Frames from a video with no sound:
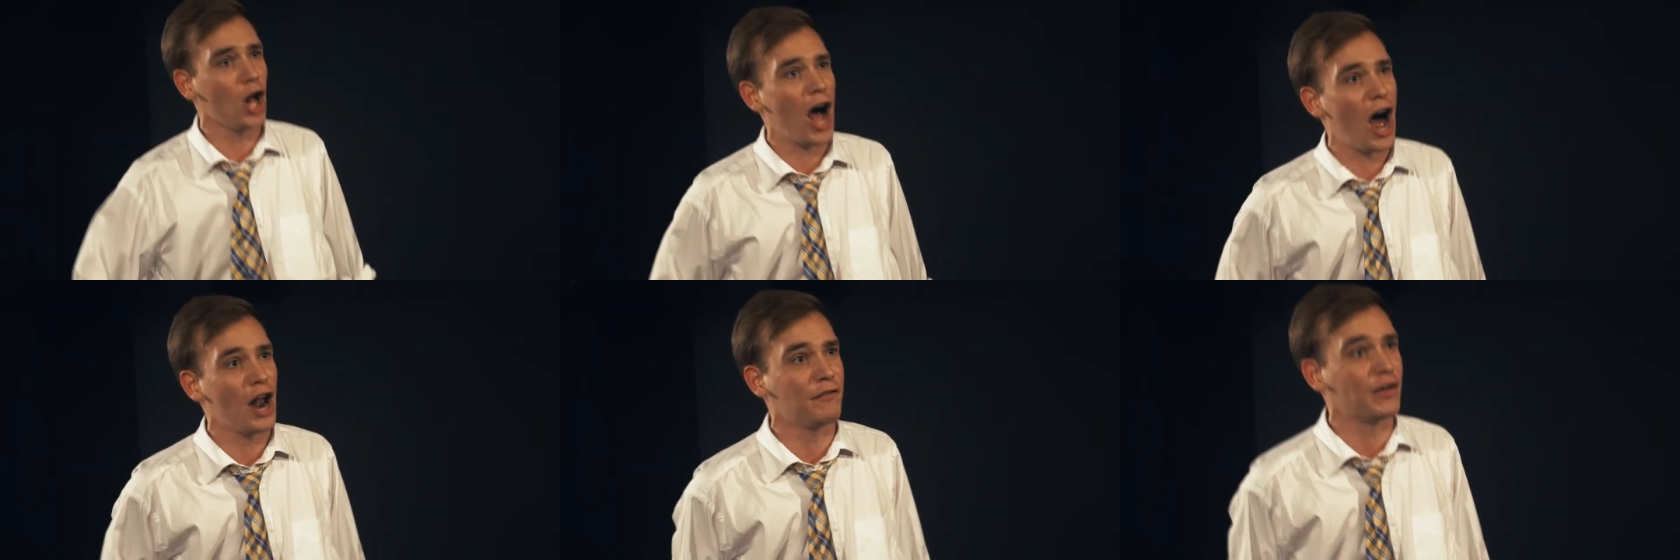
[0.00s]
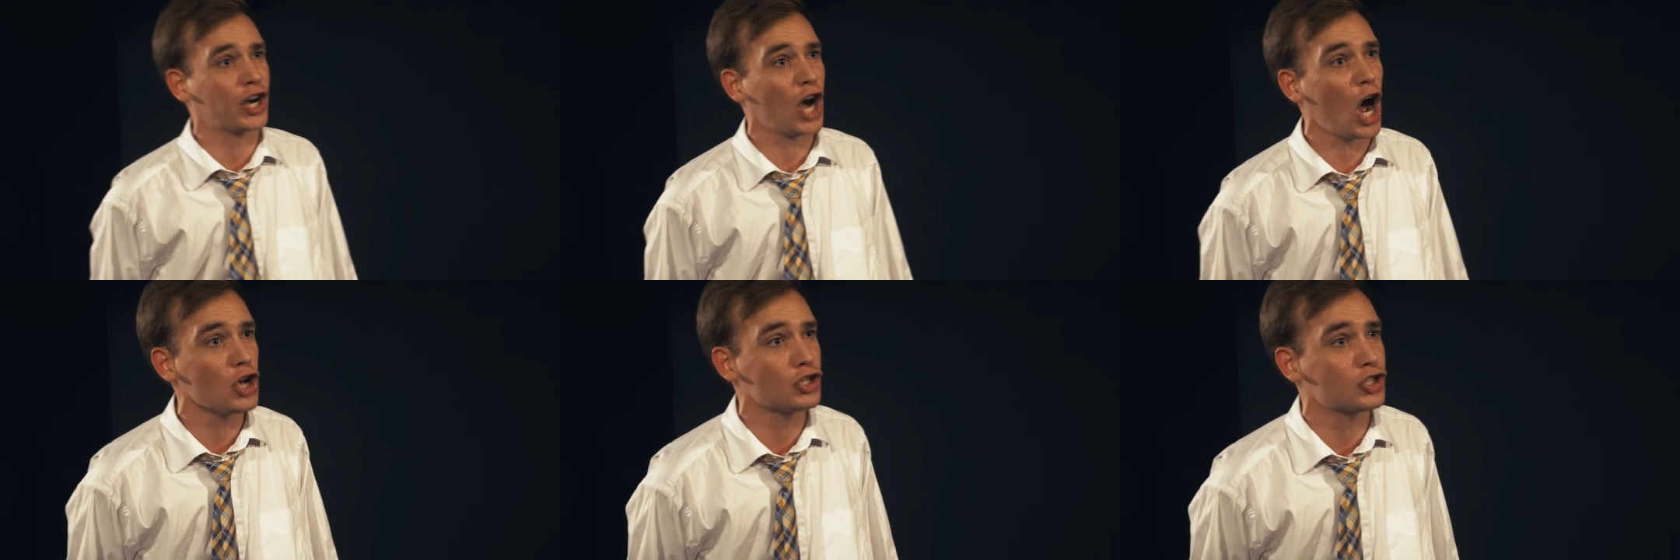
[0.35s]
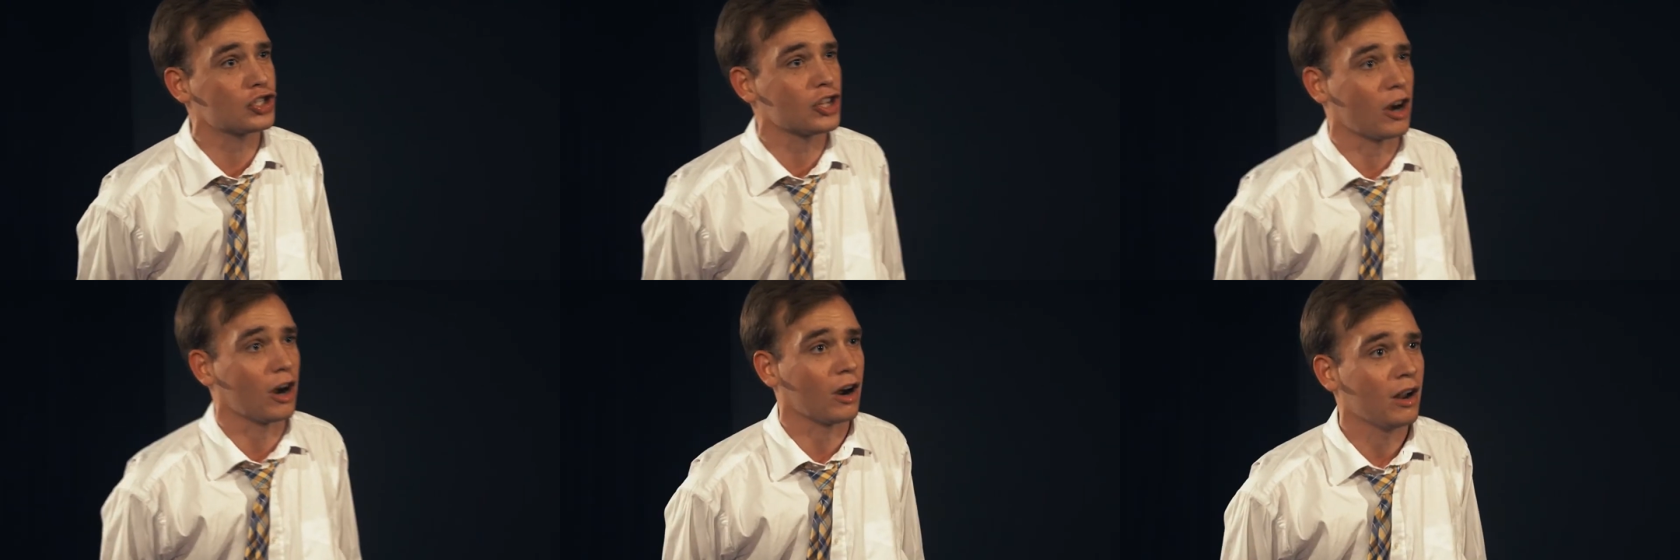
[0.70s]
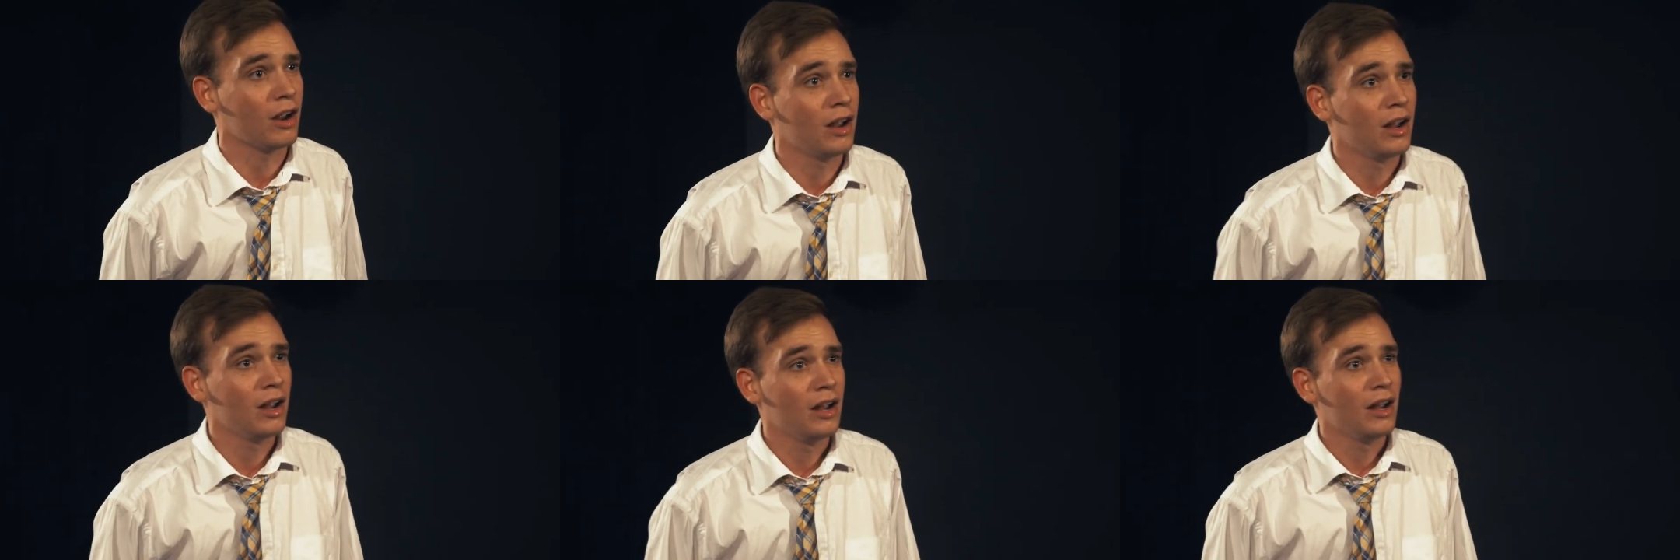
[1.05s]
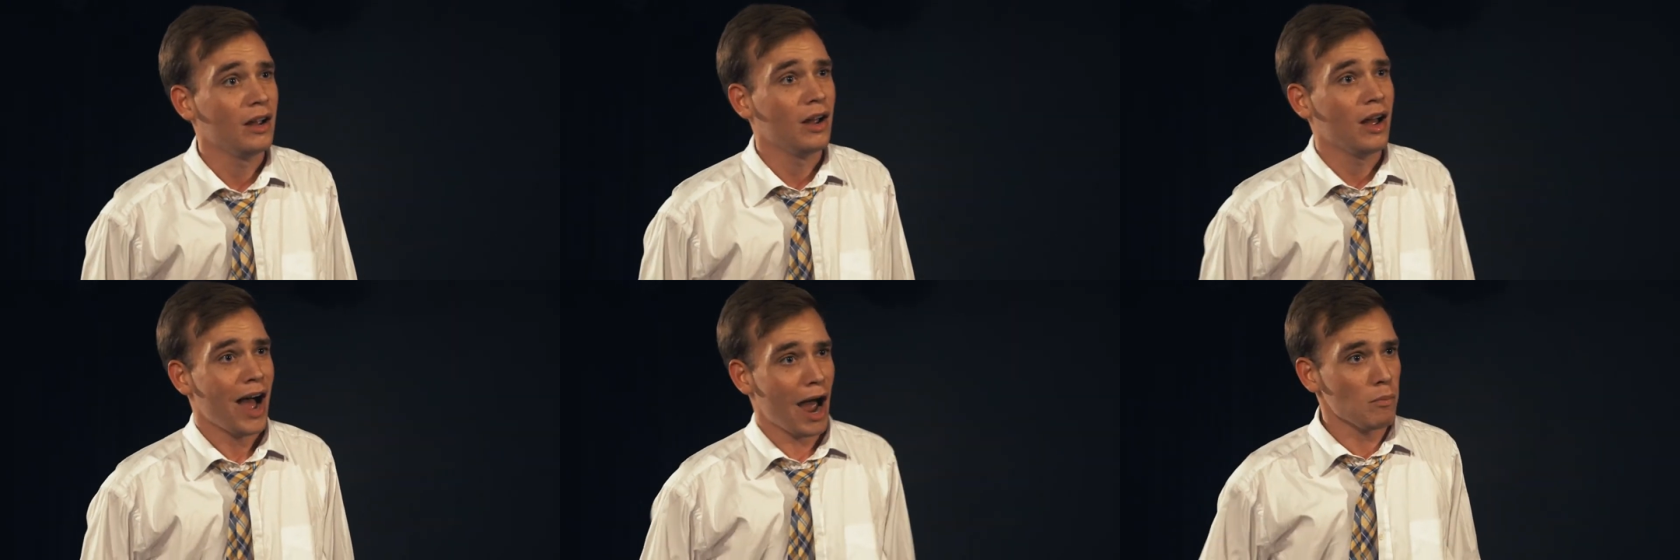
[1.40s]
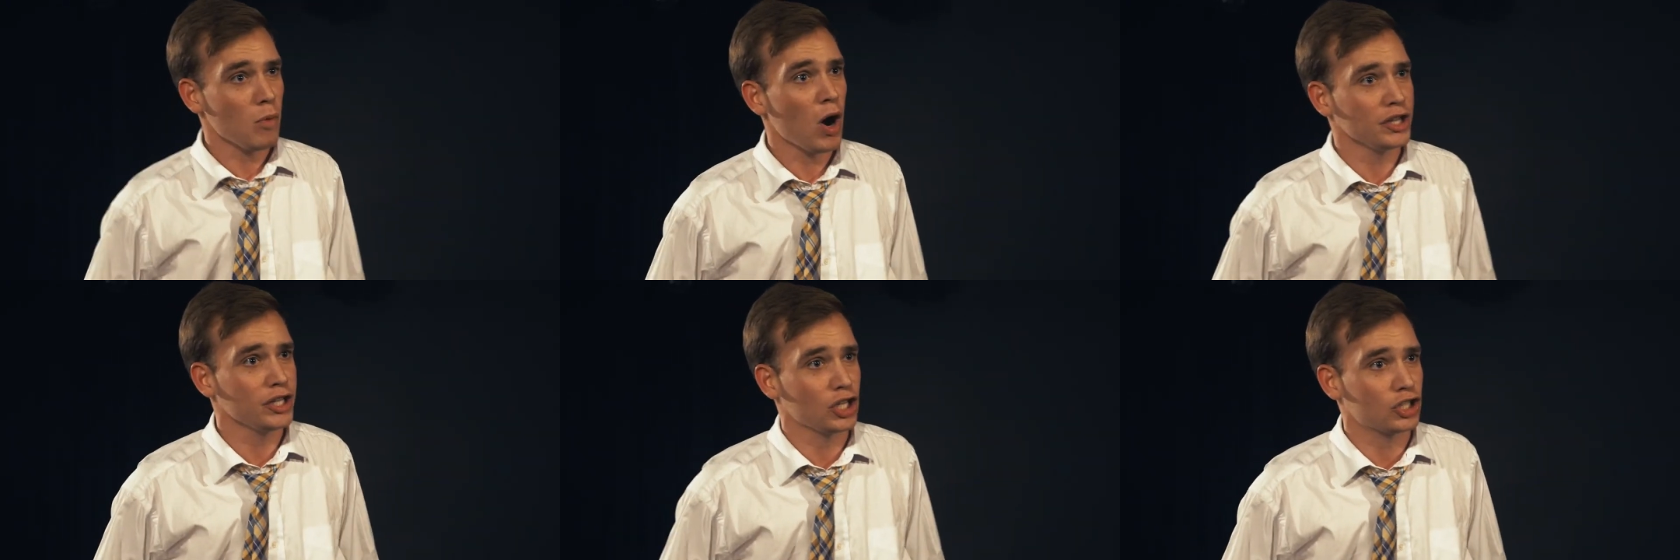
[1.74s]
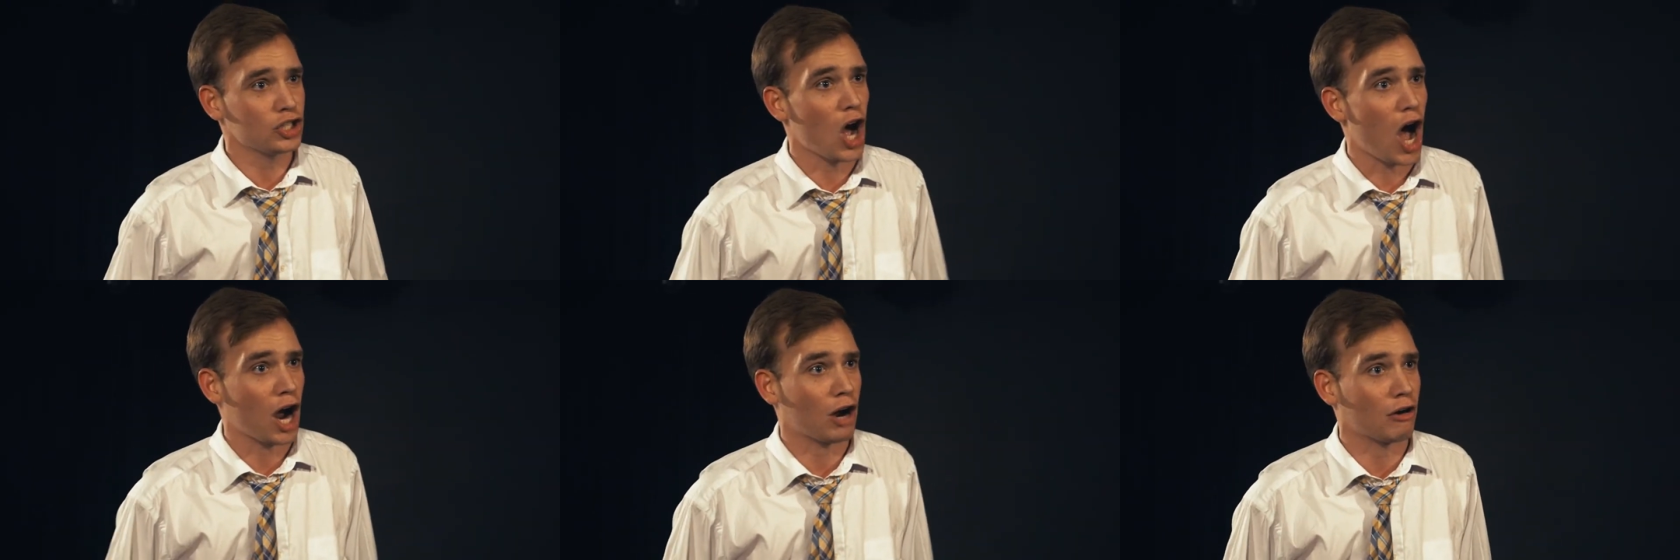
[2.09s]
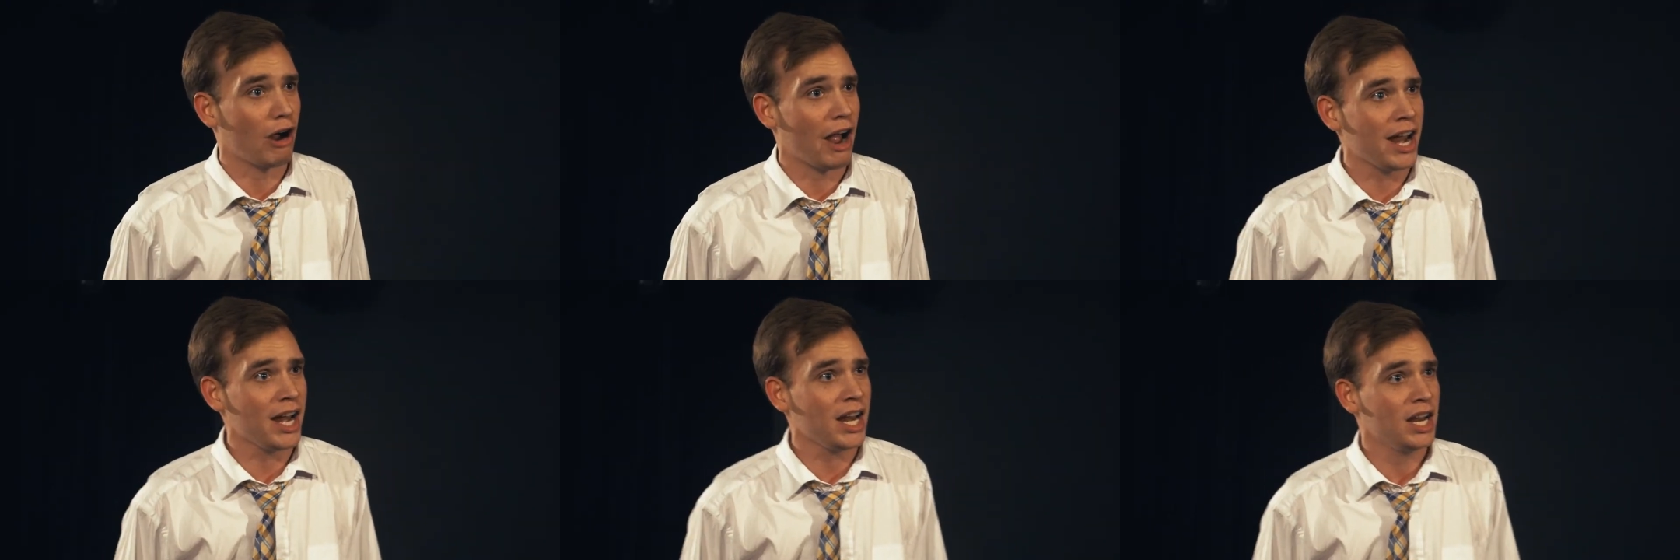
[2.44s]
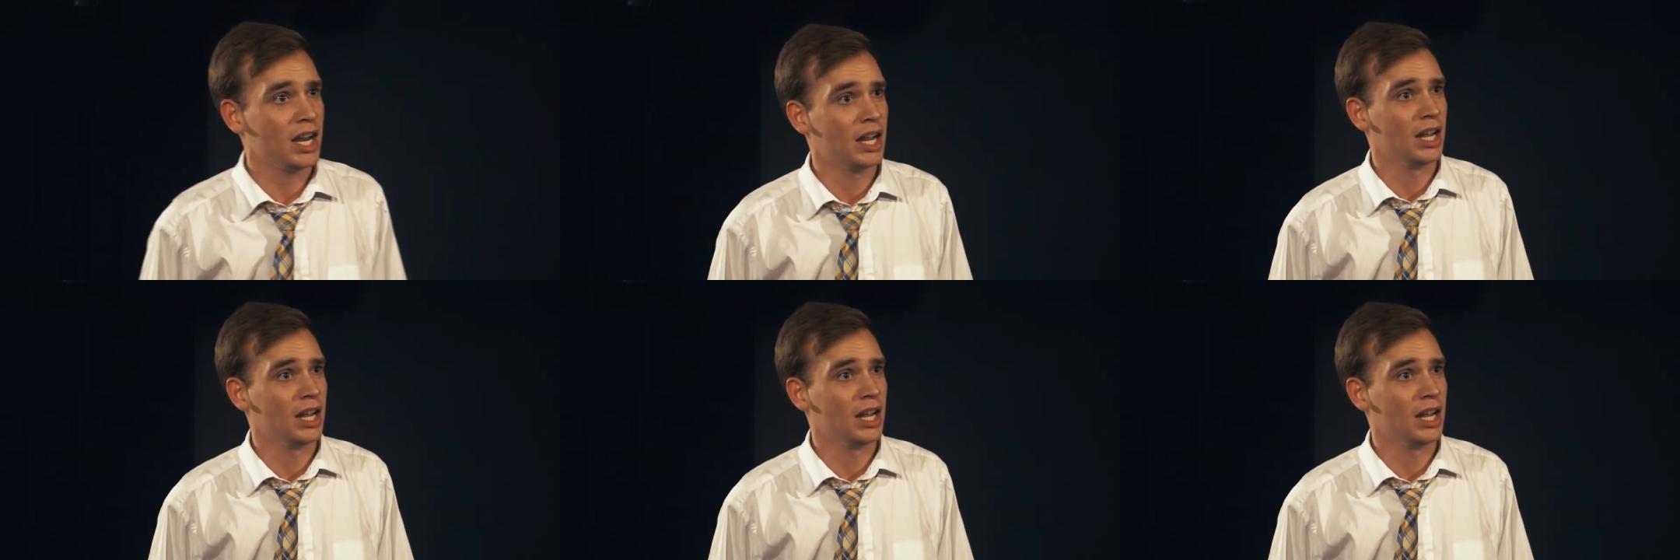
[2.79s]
out of a coaster. I'm one to talk, right?